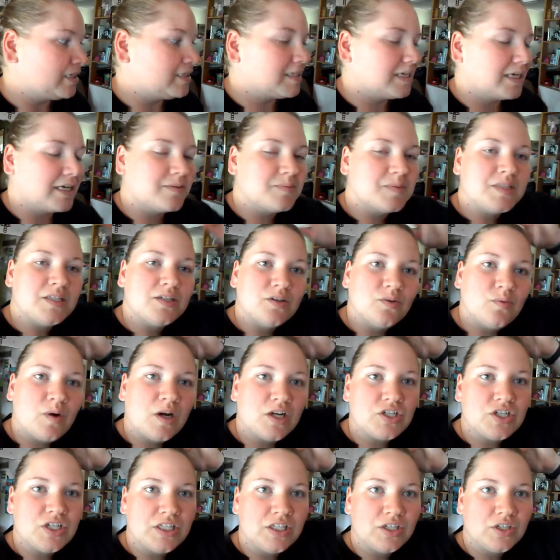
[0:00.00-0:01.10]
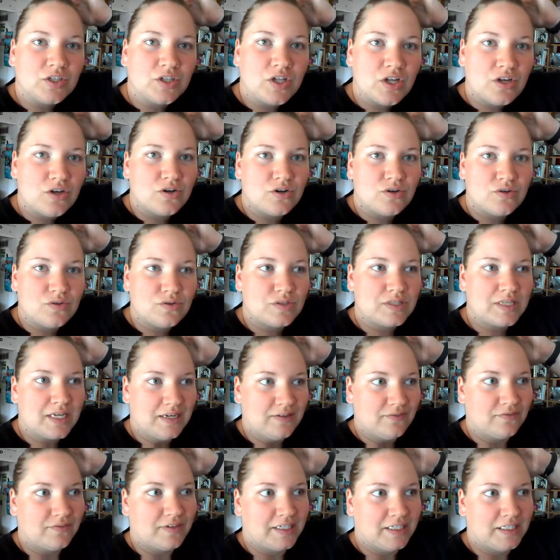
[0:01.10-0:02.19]
And it's like, I'm still washing their
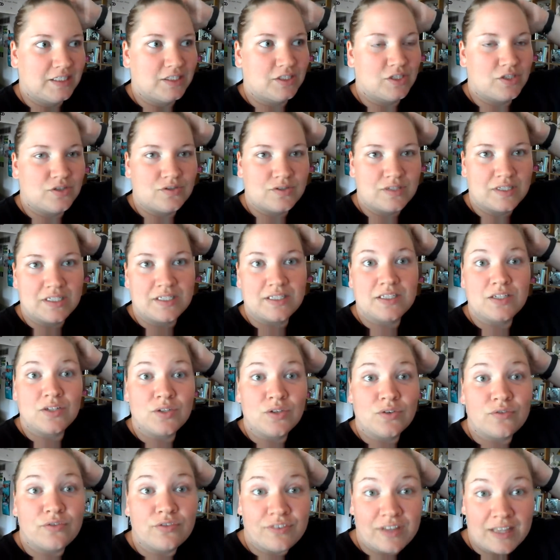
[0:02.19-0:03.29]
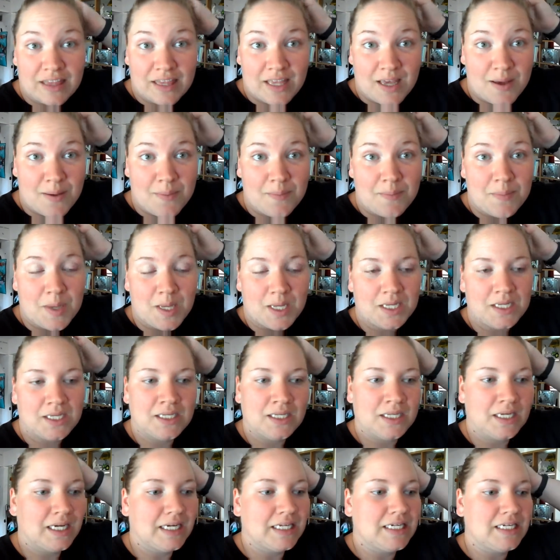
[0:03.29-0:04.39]
clothes and finding clothes that still don't fit them.
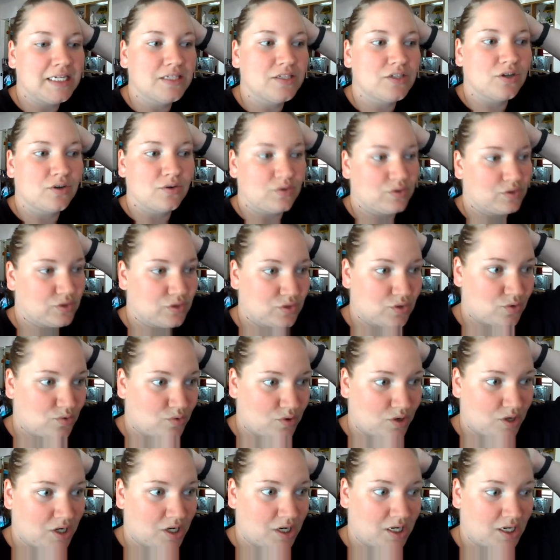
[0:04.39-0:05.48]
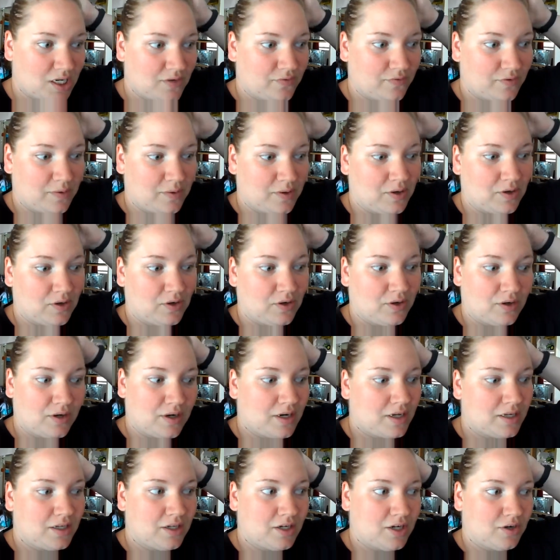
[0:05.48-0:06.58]
I need to go to the store
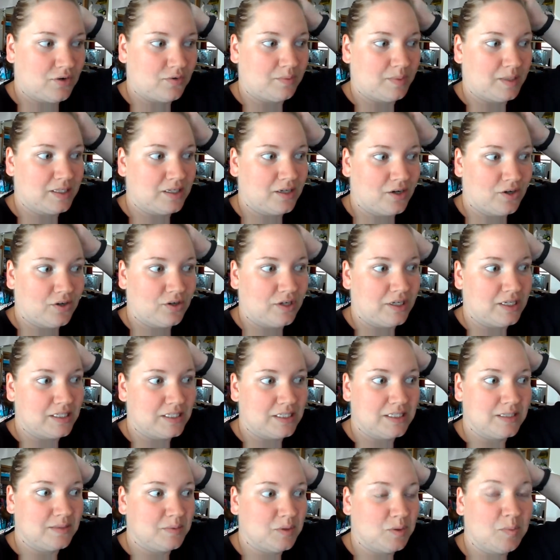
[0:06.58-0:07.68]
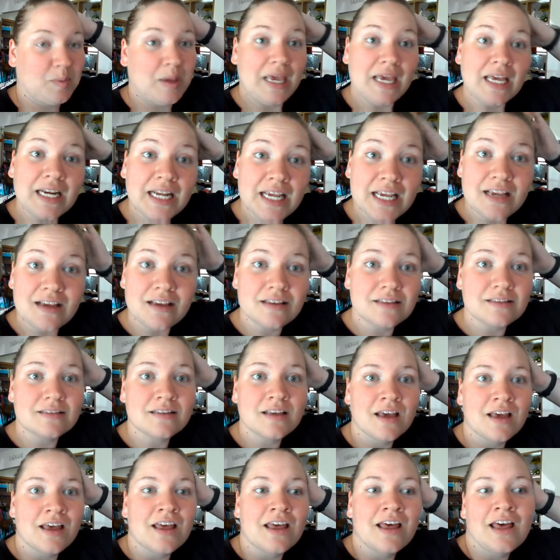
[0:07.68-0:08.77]
for, my daughter needs some new panties.
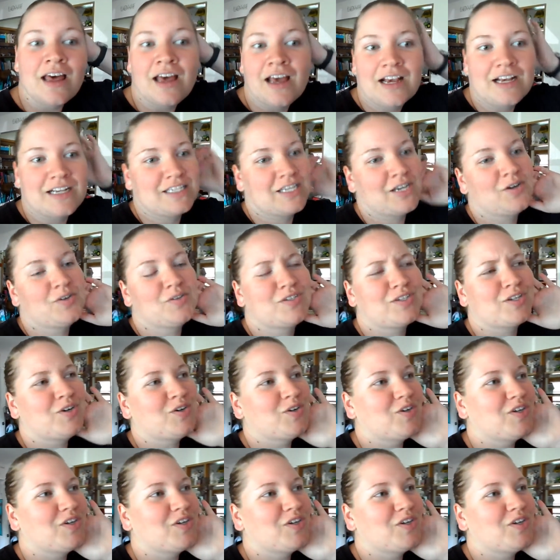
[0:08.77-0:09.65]
Because